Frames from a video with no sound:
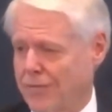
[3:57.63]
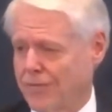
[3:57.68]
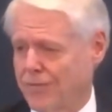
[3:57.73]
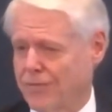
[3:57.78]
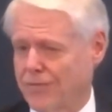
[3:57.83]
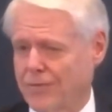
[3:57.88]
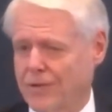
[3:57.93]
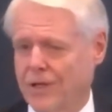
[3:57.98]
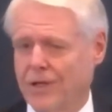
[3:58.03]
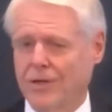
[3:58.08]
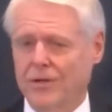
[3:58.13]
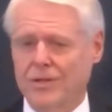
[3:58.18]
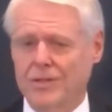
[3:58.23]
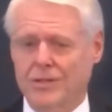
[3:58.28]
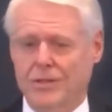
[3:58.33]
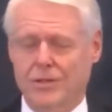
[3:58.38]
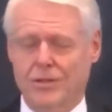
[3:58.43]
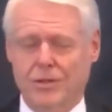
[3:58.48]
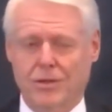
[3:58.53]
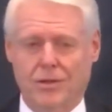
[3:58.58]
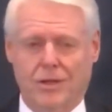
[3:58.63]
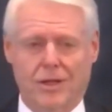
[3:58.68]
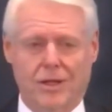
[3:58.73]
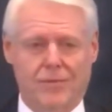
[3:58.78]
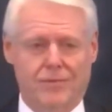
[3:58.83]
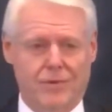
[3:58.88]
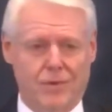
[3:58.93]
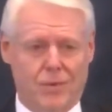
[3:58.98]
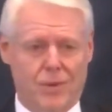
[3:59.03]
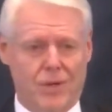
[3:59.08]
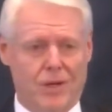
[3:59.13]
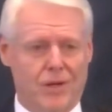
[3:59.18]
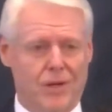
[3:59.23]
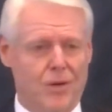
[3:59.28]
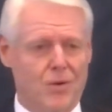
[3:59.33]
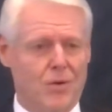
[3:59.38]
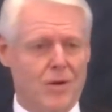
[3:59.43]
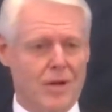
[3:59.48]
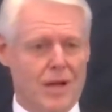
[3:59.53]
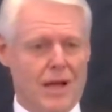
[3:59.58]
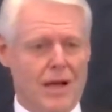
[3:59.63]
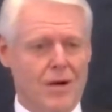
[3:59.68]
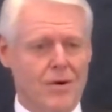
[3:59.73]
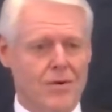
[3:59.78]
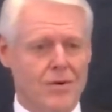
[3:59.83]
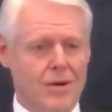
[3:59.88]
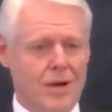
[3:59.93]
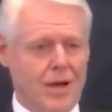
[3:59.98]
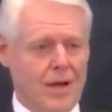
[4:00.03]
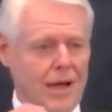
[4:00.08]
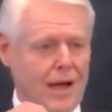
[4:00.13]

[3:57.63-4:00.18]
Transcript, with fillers: Here is eternal life. You want to know how, how to